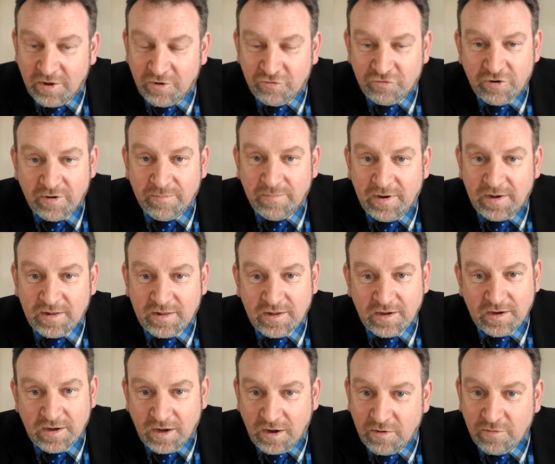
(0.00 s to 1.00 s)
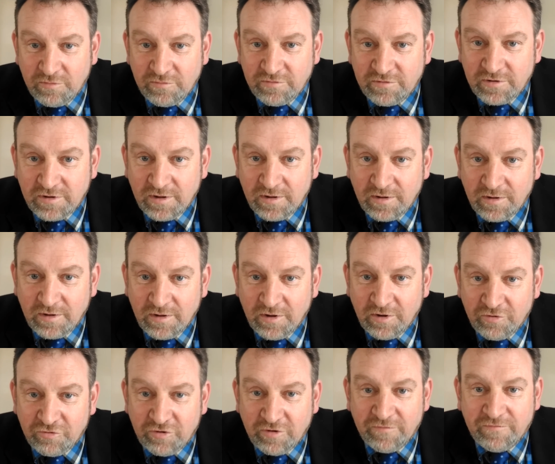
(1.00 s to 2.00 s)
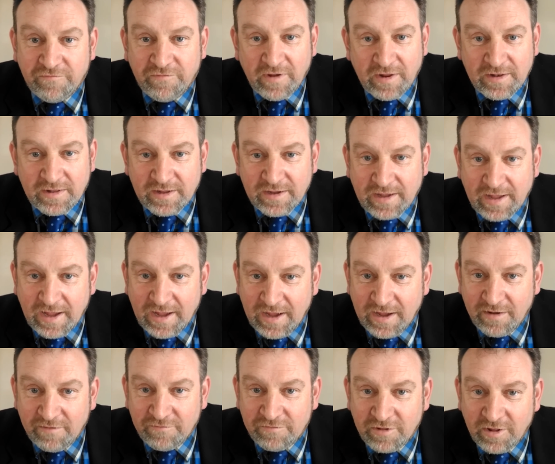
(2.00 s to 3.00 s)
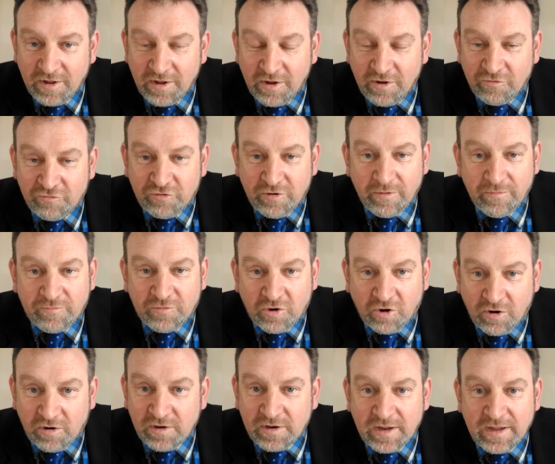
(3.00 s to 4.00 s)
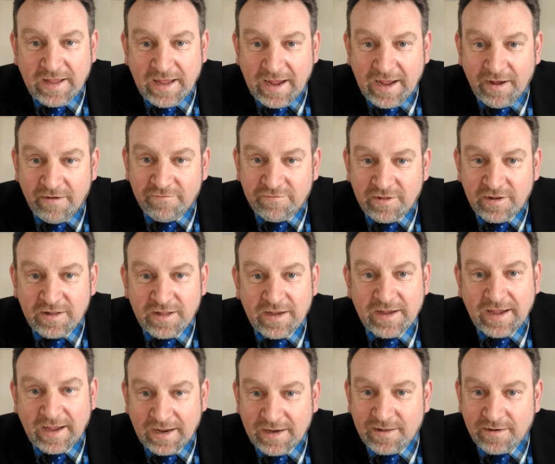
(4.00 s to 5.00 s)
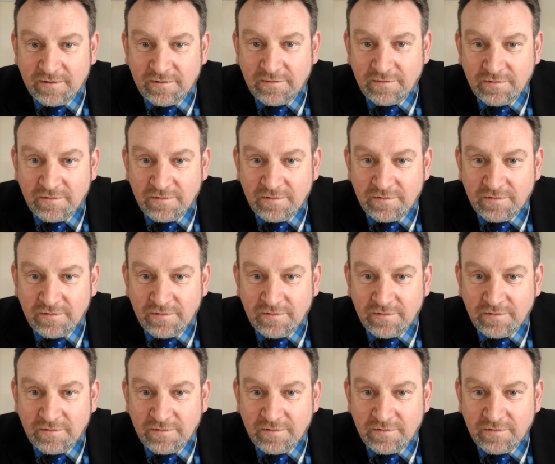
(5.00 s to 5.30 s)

She milked the cows, she fed the calves, she turned the calves into cattle.